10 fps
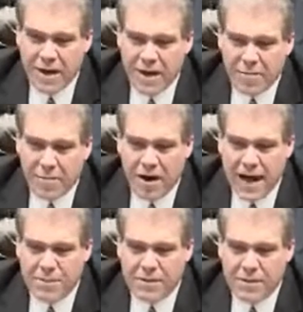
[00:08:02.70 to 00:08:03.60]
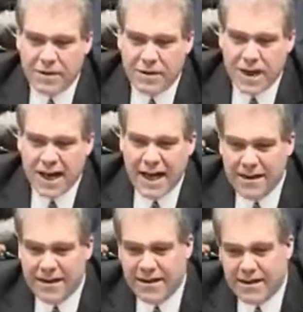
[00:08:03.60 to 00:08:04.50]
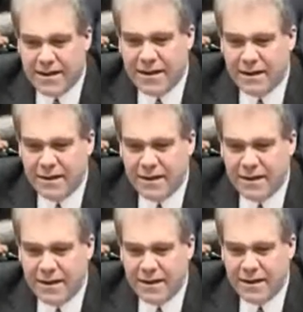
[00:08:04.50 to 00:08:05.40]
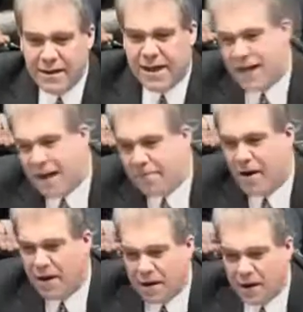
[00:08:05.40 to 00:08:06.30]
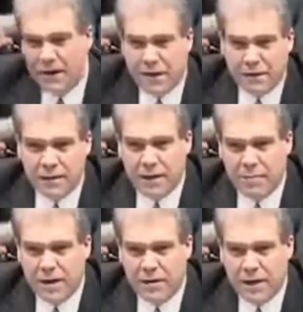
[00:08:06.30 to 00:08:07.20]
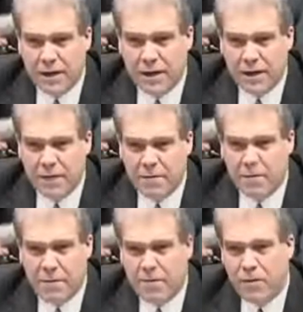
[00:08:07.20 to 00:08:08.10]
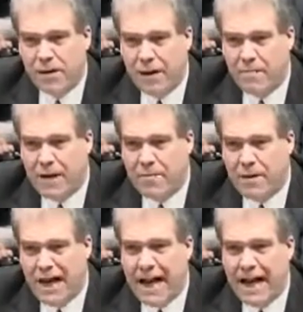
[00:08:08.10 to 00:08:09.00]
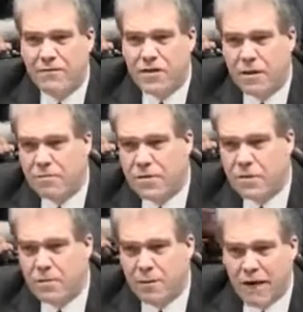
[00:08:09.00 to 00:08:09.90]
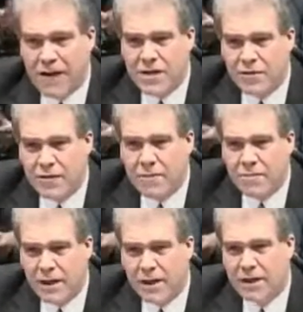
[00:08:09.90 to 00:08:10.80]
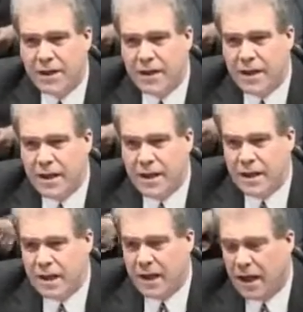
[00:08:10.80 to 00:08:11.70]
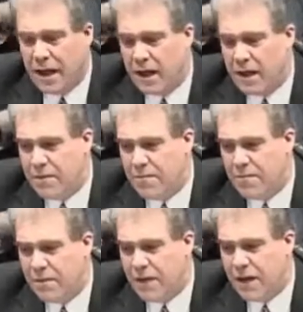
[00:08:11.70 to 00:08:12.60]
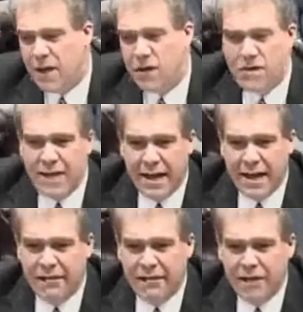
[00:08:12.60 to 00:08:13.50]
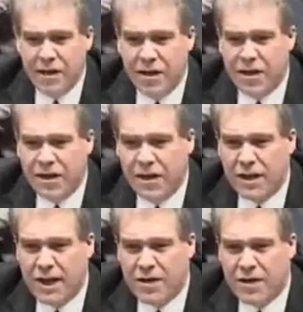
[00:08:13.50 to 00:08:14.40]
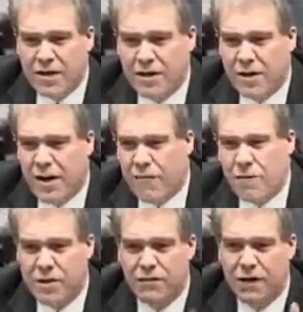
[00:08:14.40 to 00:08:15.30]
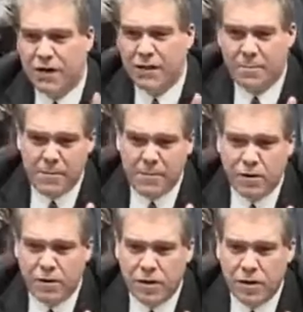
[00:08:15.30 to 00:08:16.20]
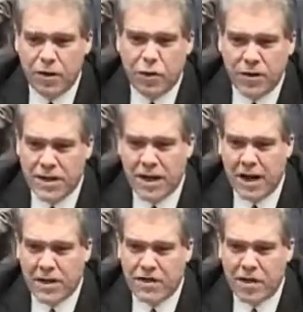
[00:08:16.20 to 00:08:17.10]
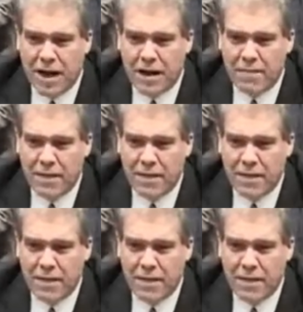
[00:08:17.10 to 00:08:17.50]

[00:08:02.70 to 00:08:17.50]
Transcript: perhaps an entity that is not part of the legal community, but people that maybe have some supervisory ability, that understand conciliation. You know, I've always felt that people can do this kind of job.